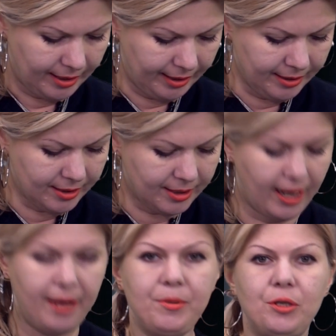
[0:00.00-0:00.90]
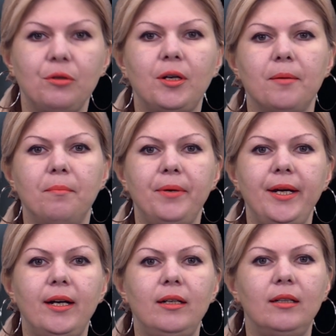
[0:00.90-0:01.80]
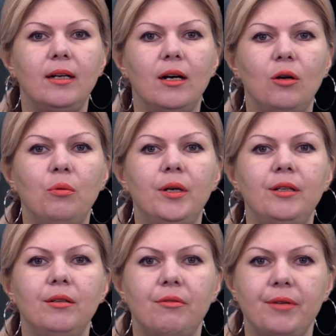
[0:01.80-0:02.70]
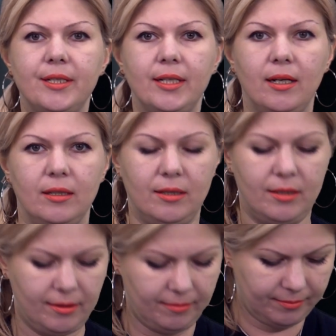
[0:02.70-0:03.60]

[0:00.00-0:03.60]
it's time to compare our results.